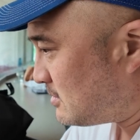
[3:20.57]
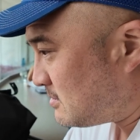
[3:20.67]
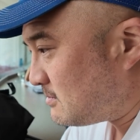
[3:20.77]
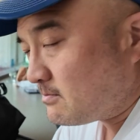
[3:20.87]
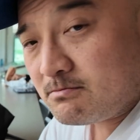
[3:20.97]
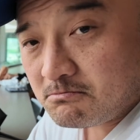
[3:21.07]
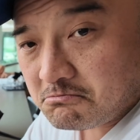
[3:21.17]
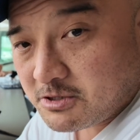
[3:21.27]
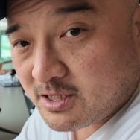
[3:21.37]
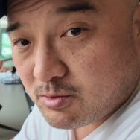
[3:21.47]
well,
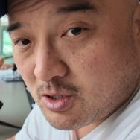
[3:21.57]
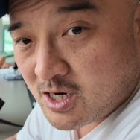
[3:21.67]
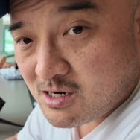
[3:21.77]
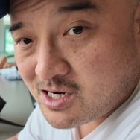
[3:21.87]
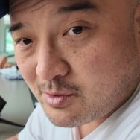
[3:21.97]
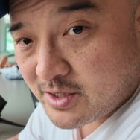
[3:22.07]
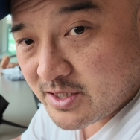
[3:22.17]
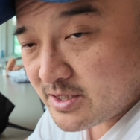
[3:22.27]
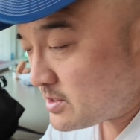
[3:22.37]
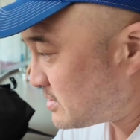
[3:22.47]
since we're here anyways,
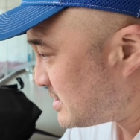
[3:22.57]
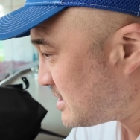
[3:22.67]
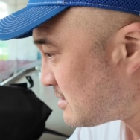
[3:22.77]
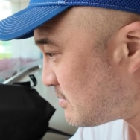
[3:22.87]
let's go see our